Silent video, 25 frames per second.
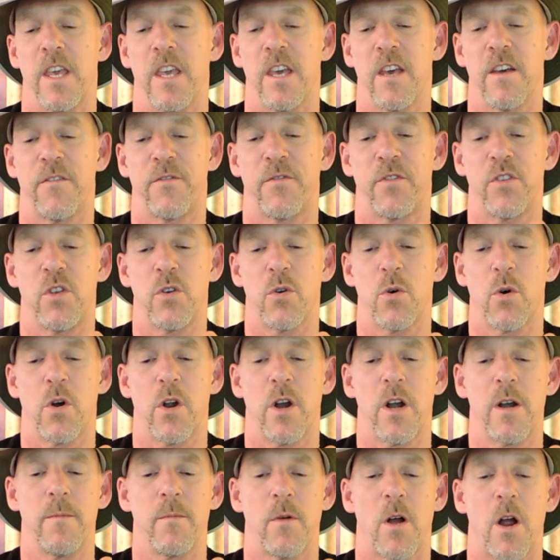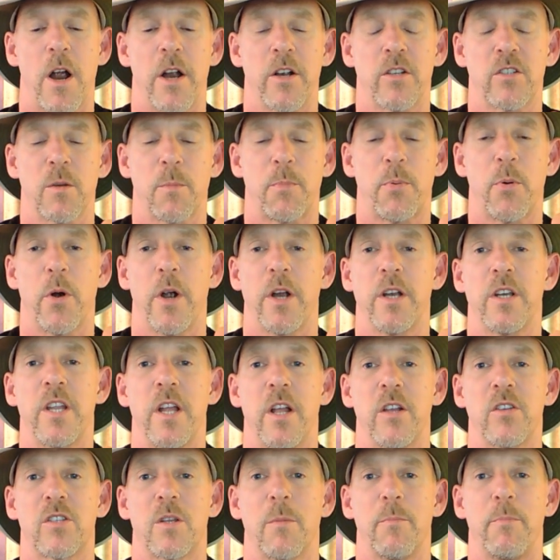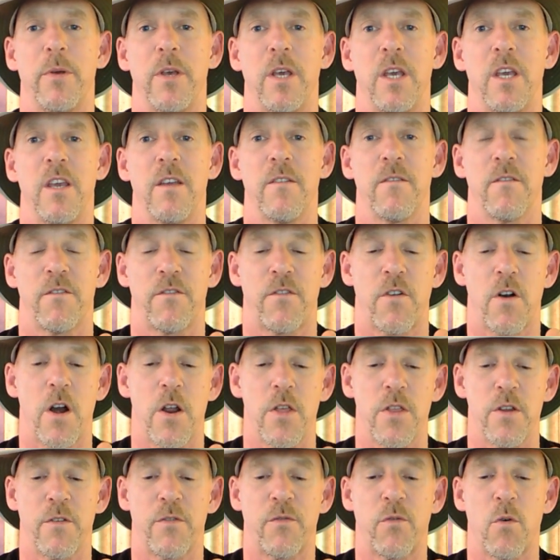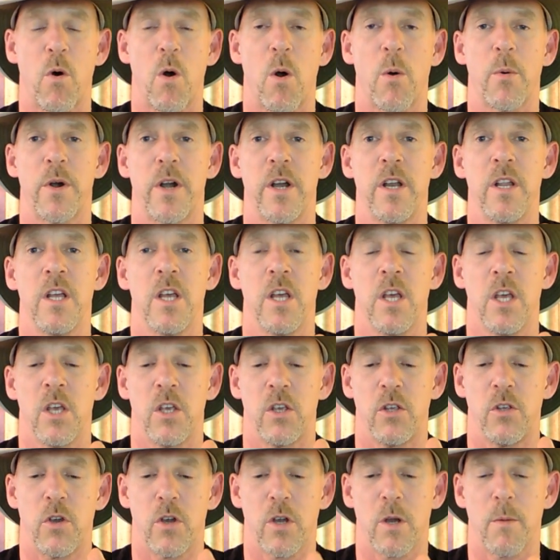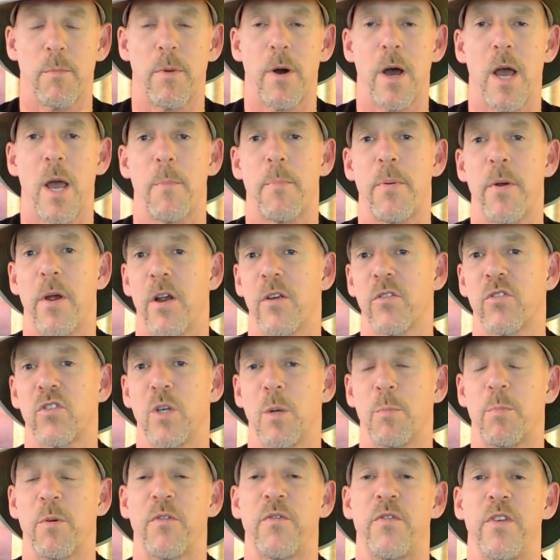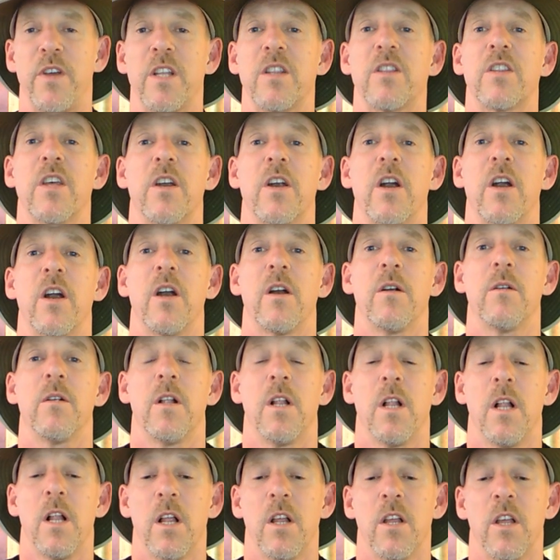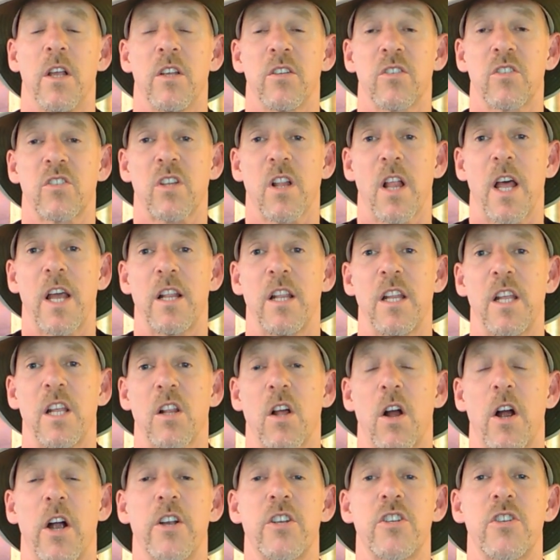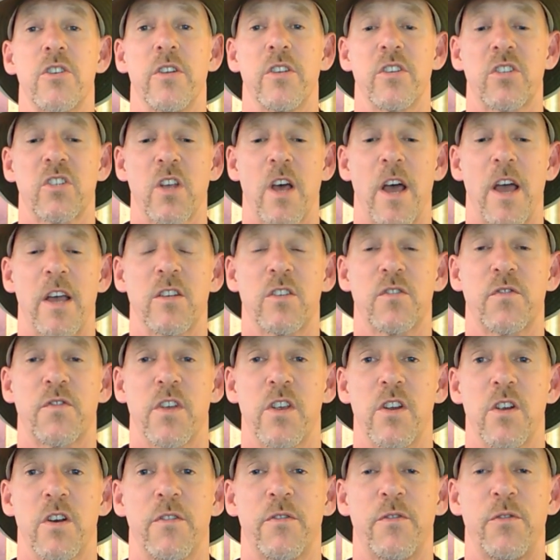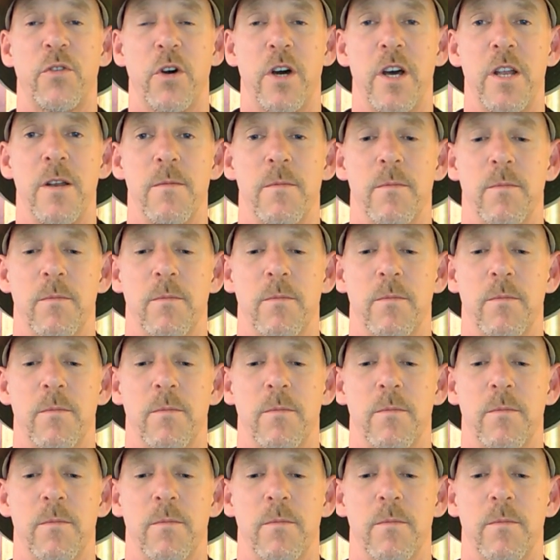if your arch support tends to be farther forward, you can buy a pair of Superfeet that are slightly larger in size for your foot.